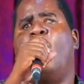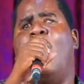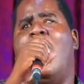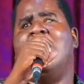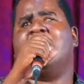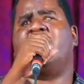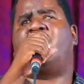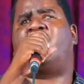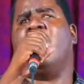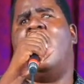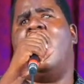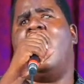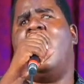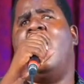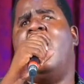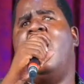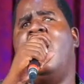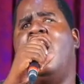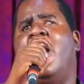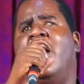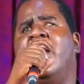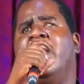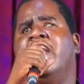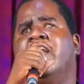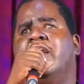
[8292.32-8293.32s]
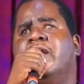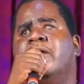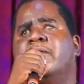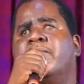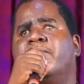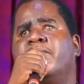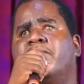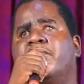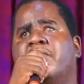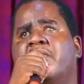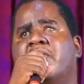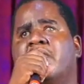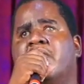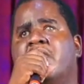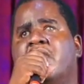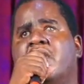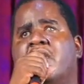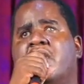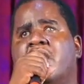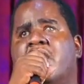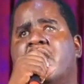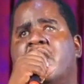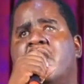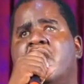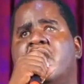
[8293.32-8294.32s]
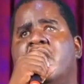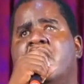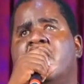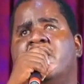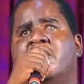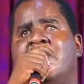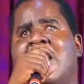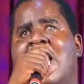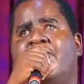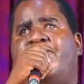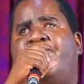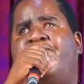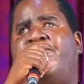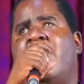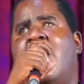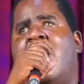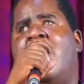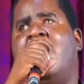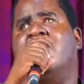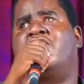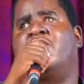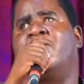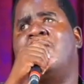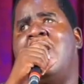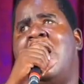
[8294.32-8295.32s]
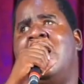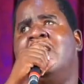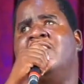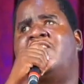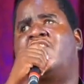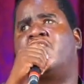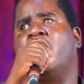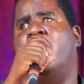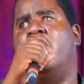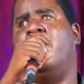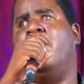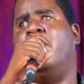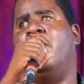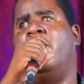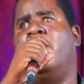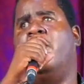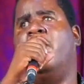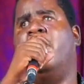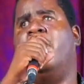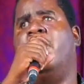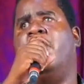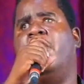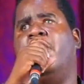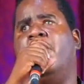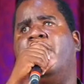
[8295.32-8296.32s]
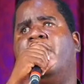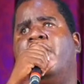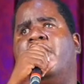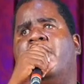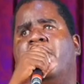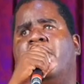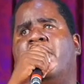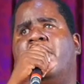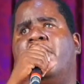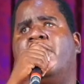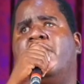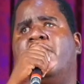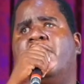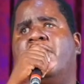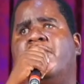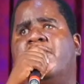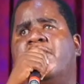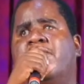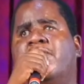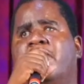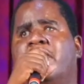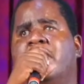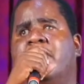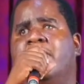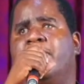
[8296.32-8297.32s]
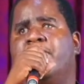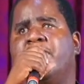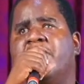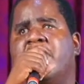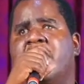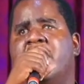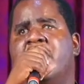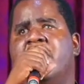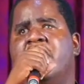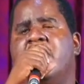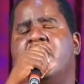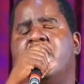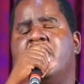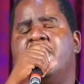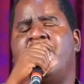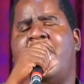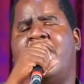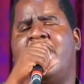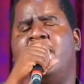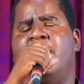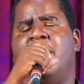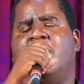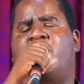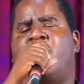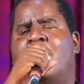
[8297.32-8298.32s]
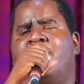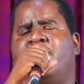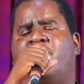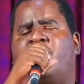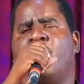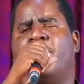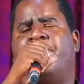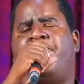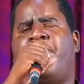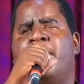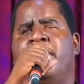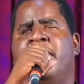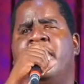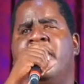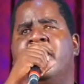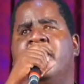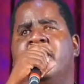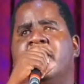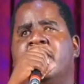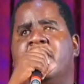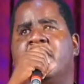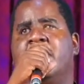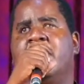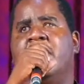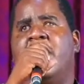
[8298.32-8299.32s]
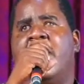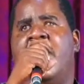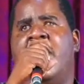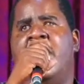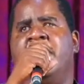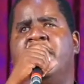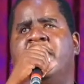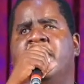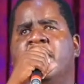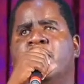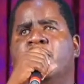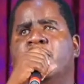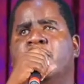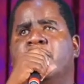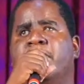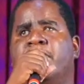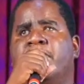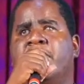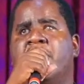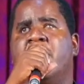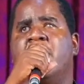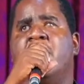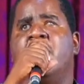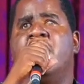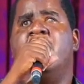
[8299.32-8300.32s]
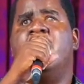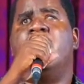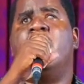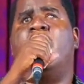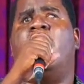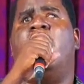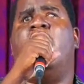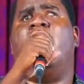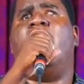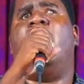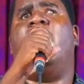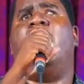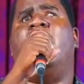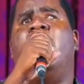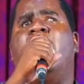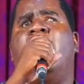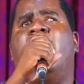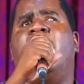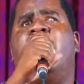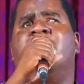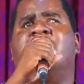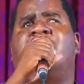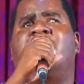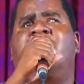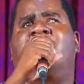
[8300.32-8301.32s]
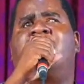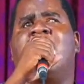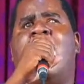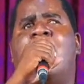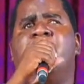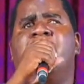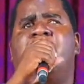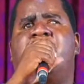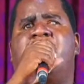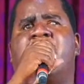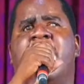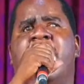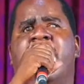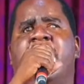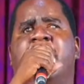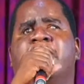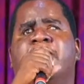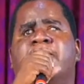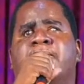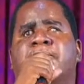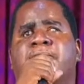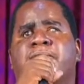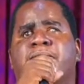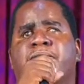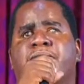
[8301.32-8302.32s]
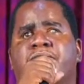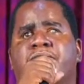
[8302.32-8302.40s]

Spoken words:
what joy that floods my soul, that it will come true for me and you. Oh, something